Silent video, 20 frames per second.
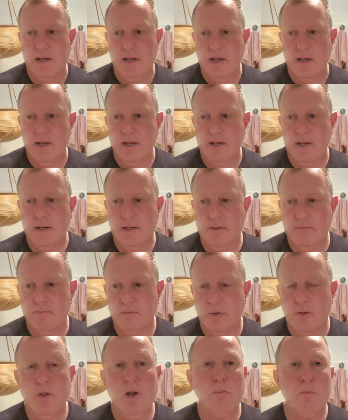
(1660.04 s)

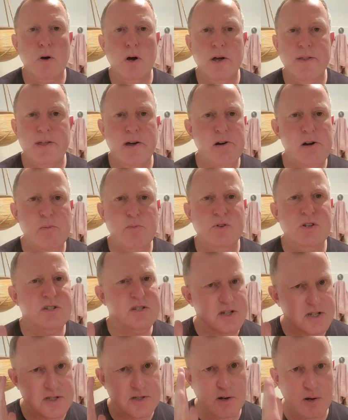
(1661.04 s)
Not mine though, I'm just
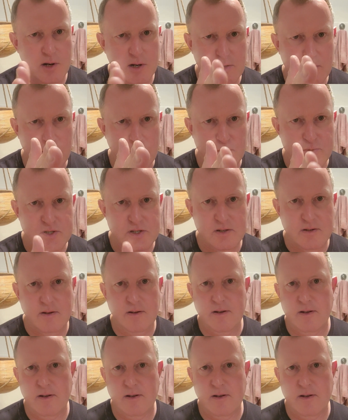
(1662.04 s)
a Cyclops.